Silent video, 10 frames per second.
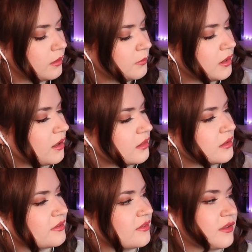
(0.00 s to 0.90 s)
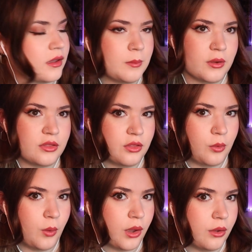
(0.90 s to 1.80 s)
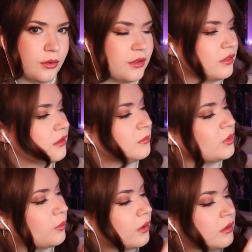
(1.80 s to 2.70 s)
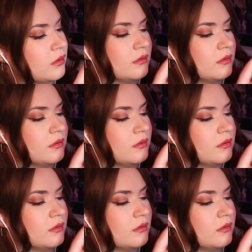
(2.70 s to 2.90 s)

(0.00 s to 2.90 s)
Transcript: But again, this is like a Breath of the Wild themed one.